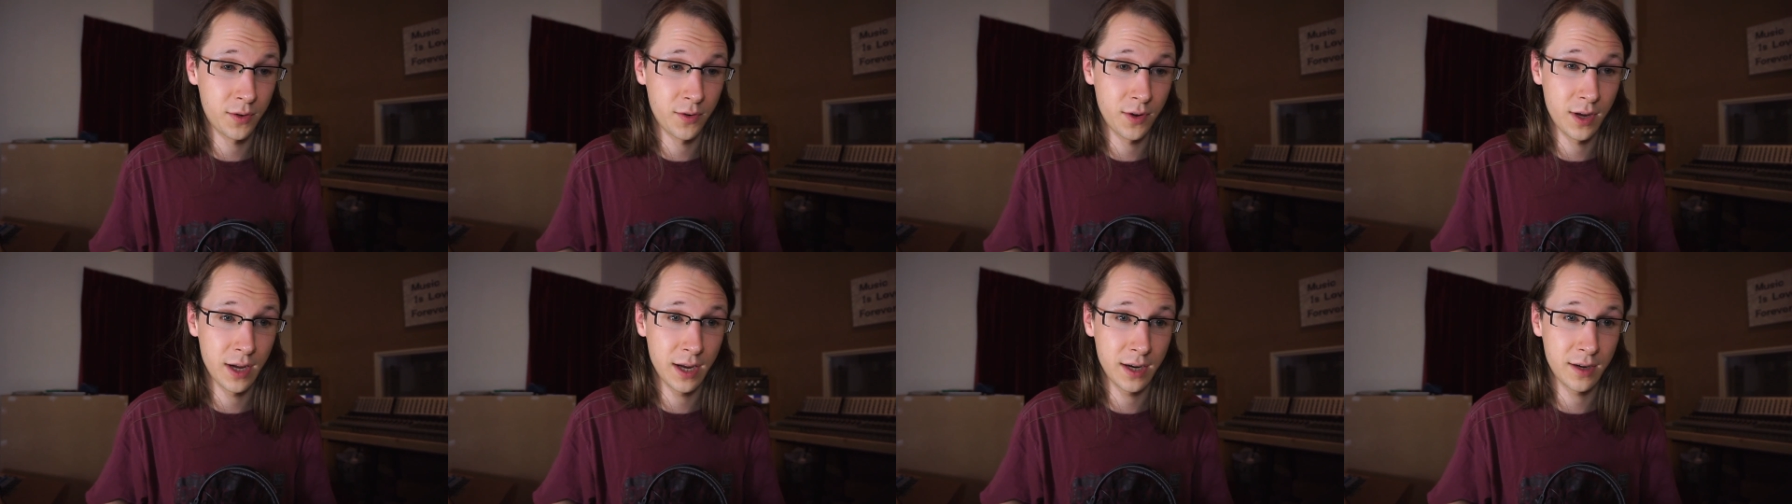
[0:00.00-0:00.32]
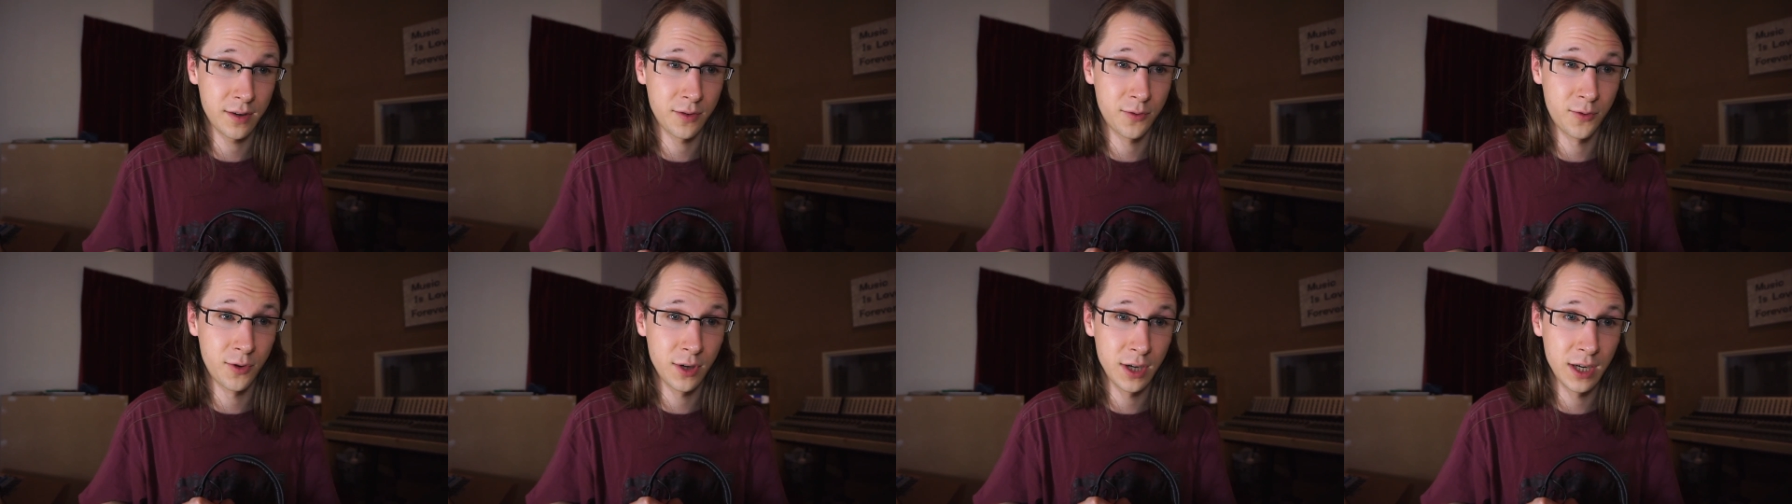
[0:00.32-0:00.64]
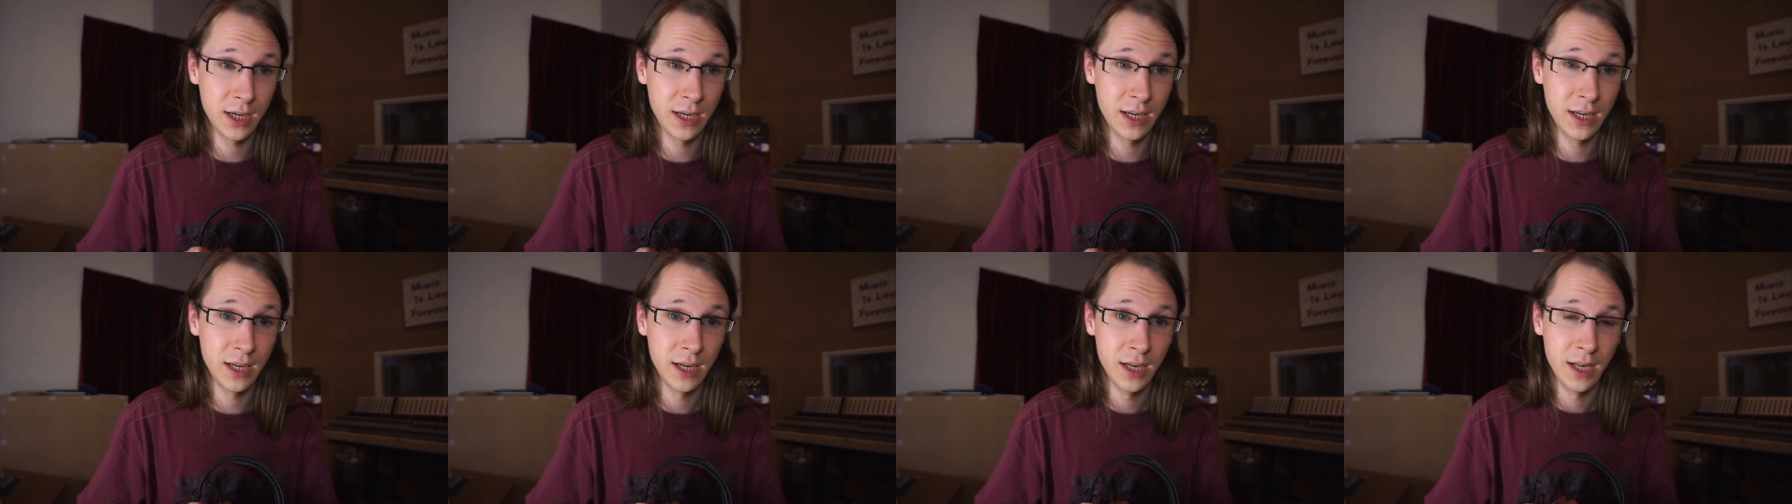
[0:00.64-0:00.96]
to get a
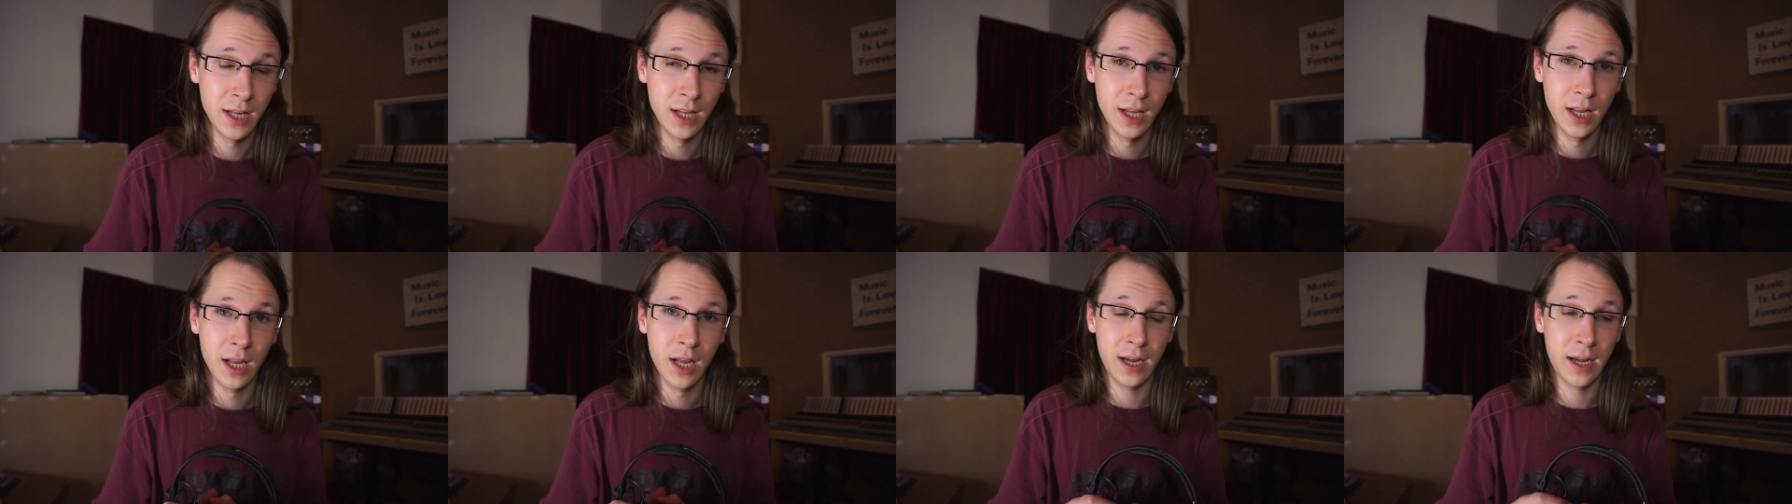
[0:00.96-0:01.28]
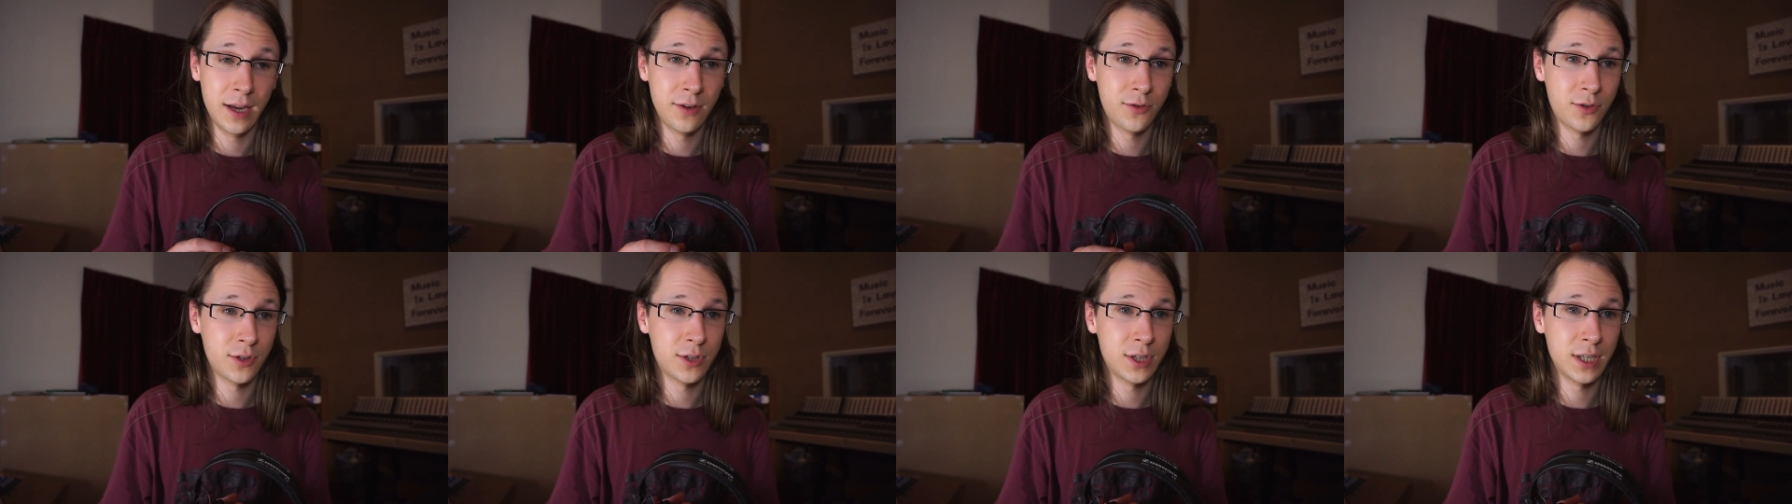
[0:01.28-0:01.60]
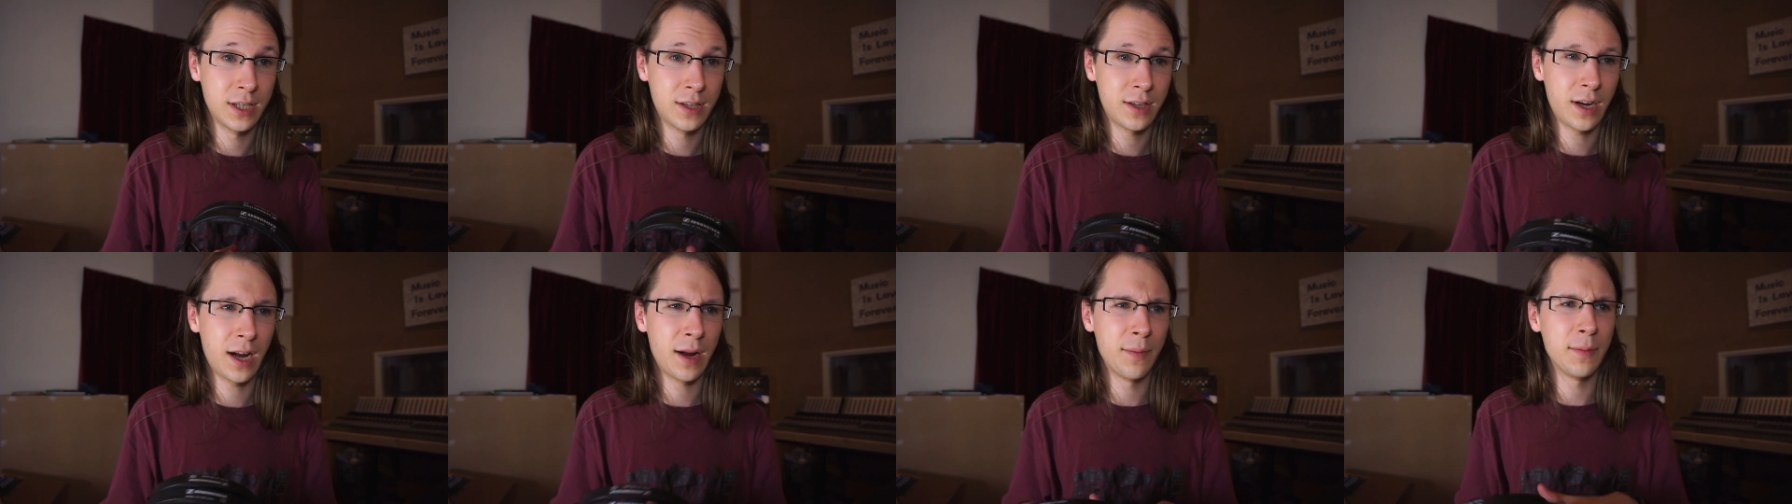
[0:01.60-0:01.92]
really
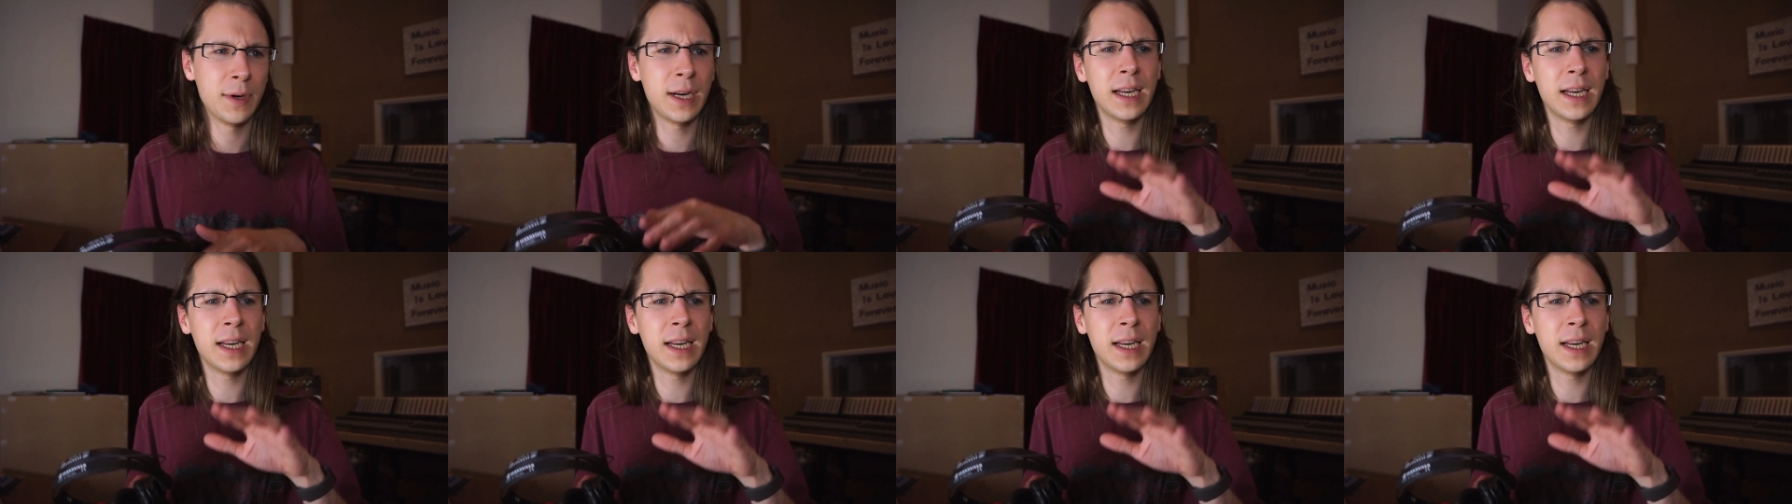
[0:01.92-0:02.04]
interesting time.